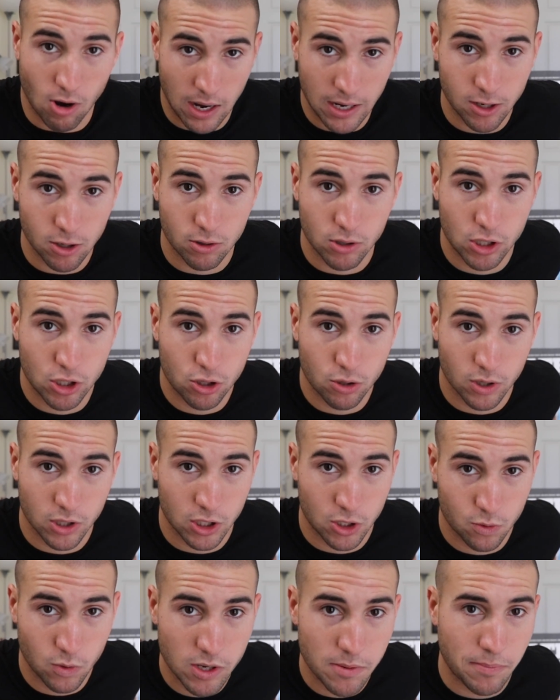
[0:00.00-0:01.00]
I know it was short
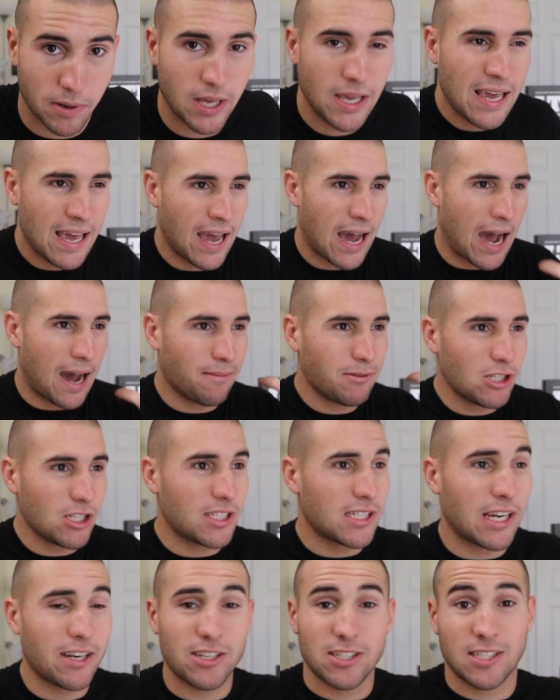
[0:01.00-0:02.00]
and sweet, but I'm
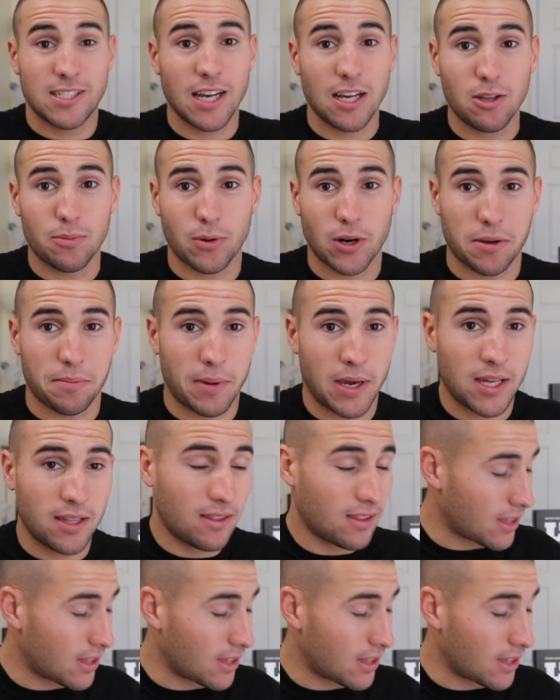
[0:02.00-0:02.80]
just here to celebrate, man.